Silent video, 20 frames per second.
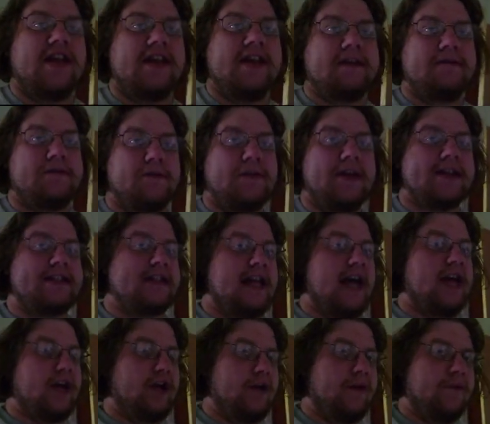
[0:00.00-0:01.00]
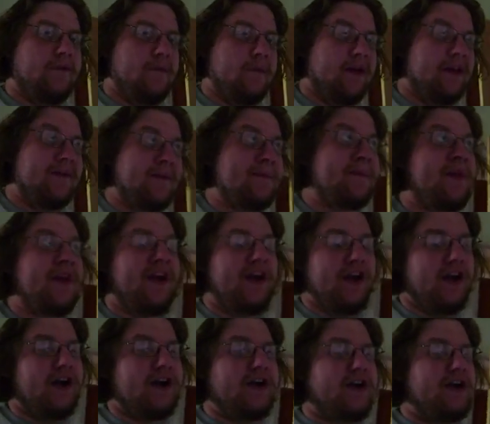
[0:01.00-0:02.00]
I like food that's not good for me.
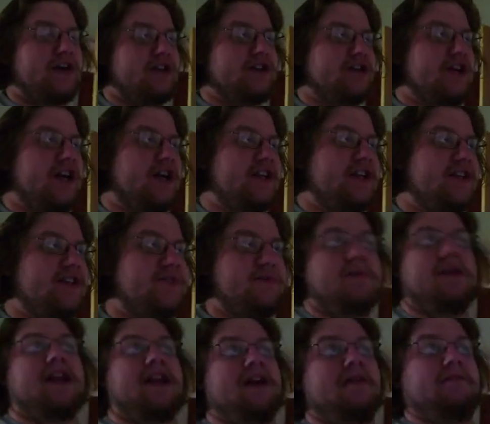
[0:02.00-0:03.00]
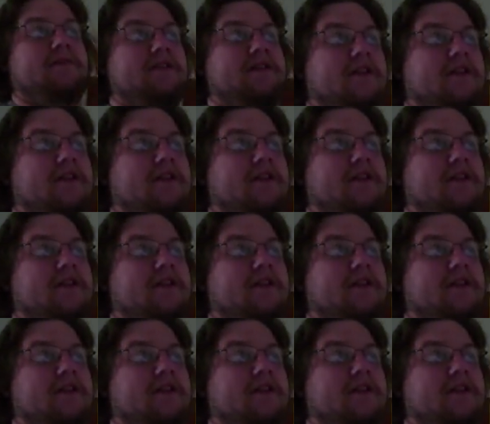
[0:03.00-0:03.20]
And Hot Dog Johnny's may not